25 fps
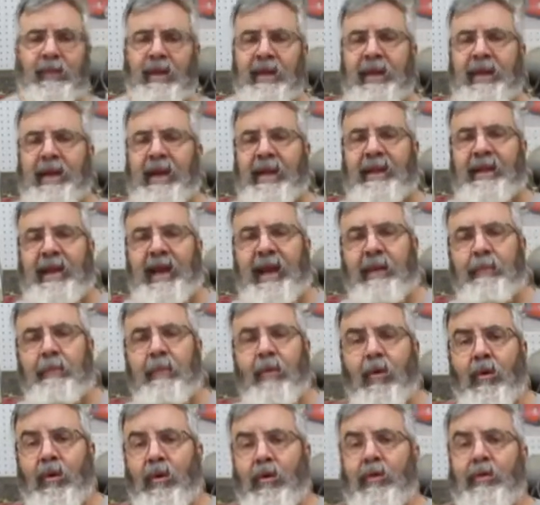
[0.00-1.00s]
get that
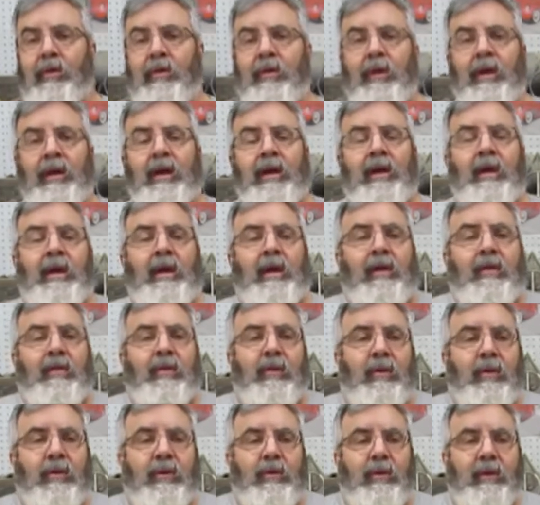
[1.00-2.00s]
poured.
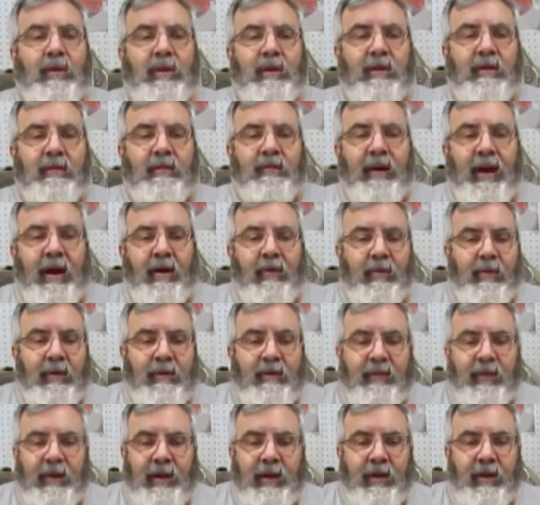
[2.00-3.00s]
So we'll do a little
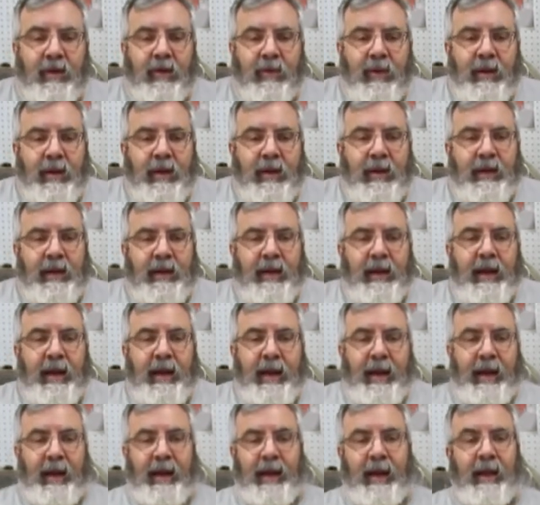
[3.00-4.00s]
foundry video. And
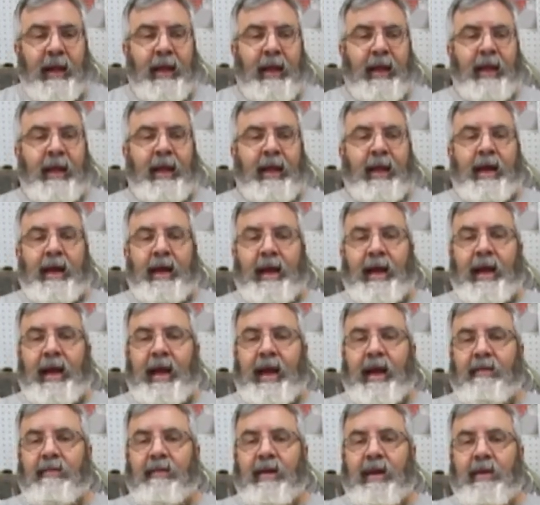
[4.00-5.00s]
then I
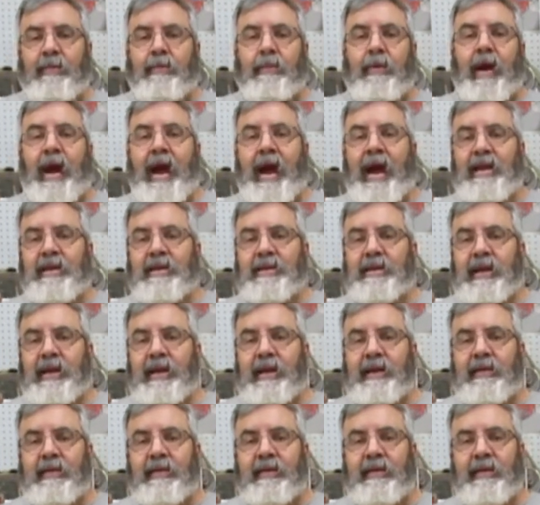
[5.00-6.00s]
have a
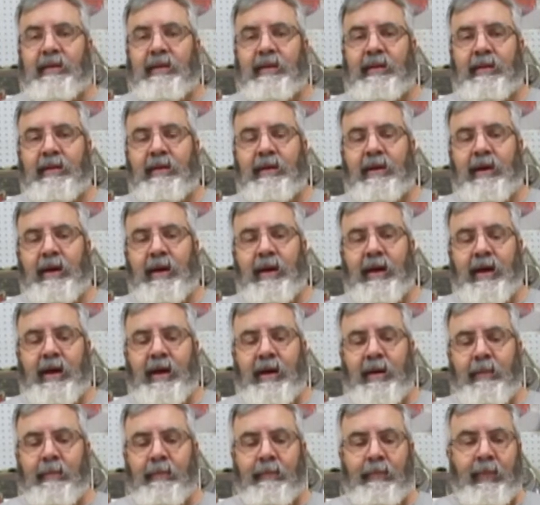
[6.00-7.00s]
project
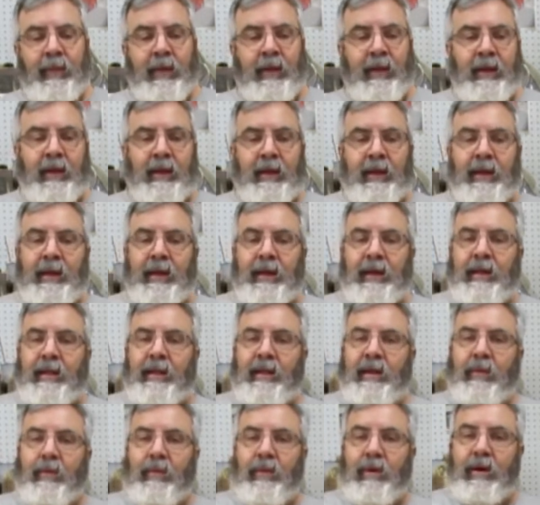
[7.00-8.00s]
that
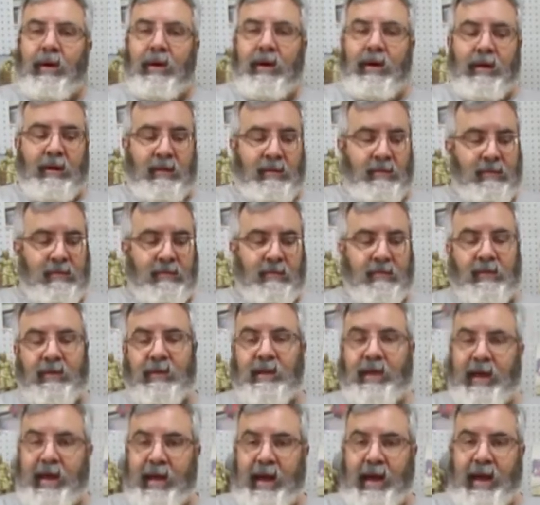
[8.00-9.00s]
we're gonna
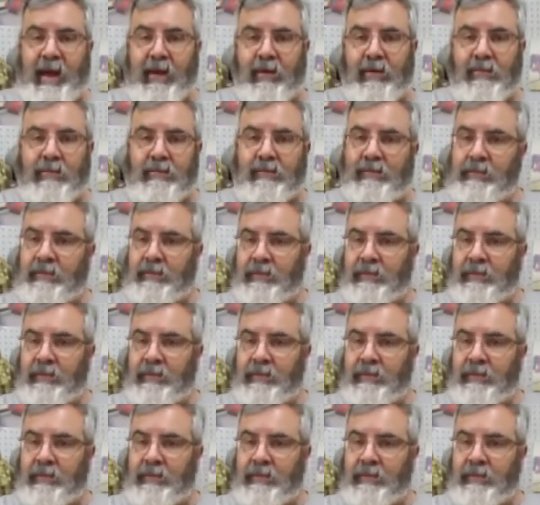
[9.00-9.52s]
lay out,